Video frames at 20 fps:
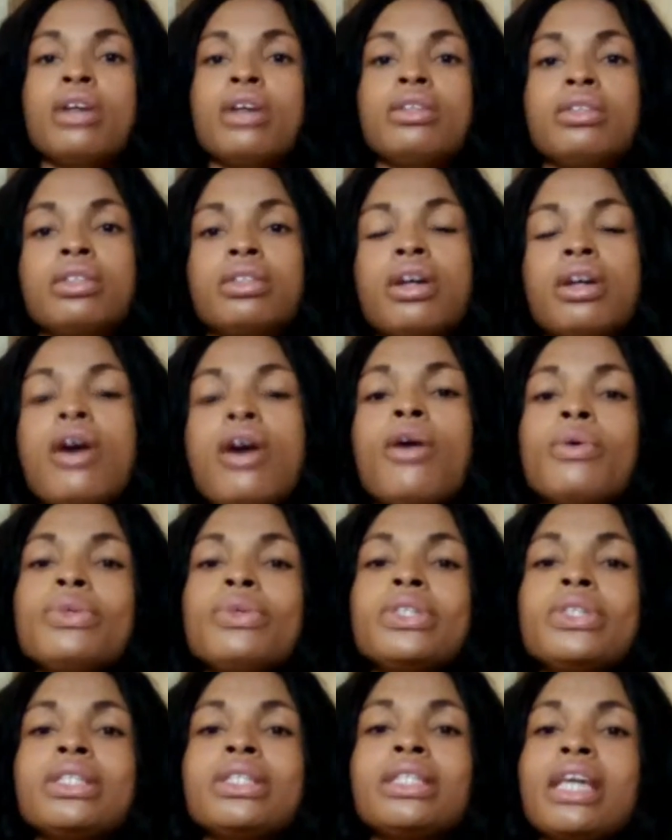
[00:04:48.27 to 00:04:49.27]
So
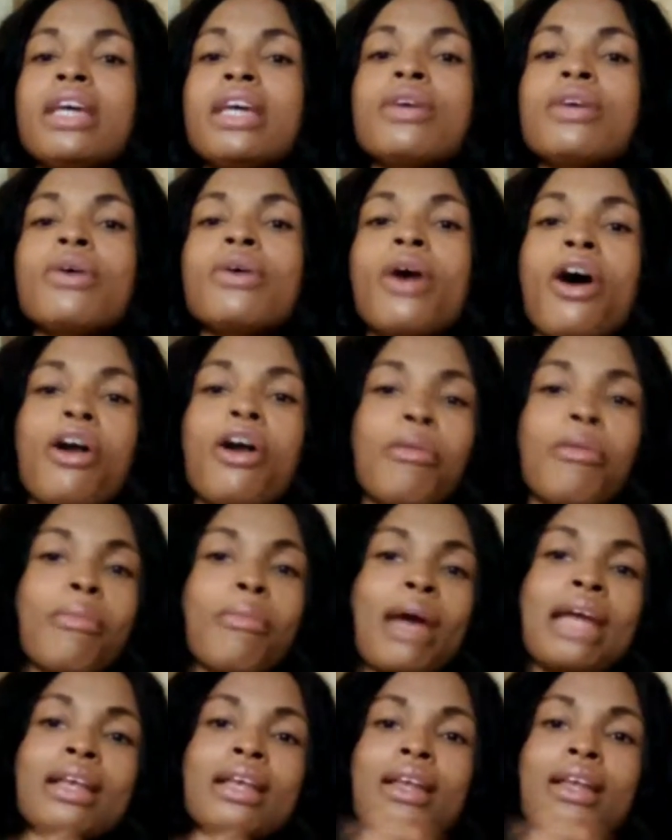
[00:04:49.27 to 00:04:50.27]
see you on
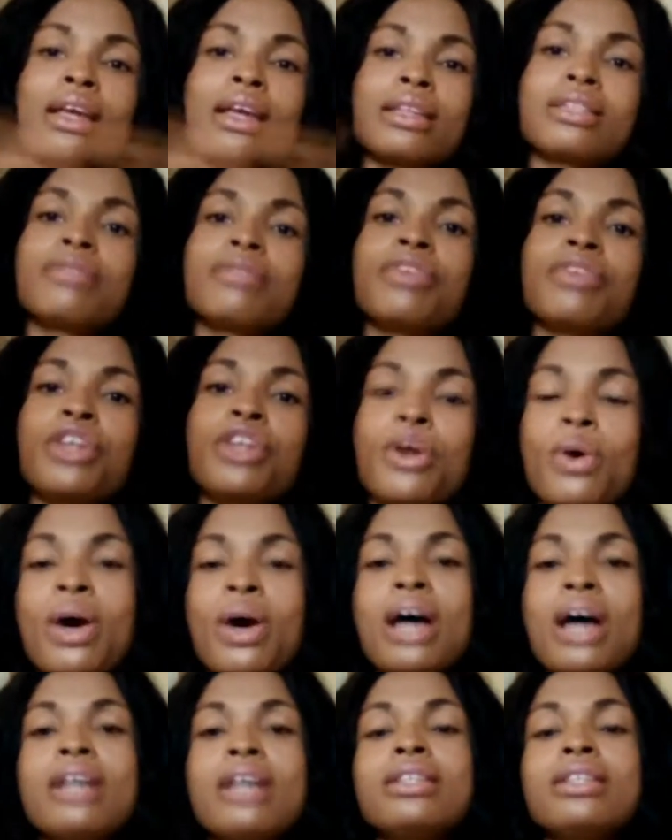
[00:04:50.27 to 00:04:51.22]
my next video.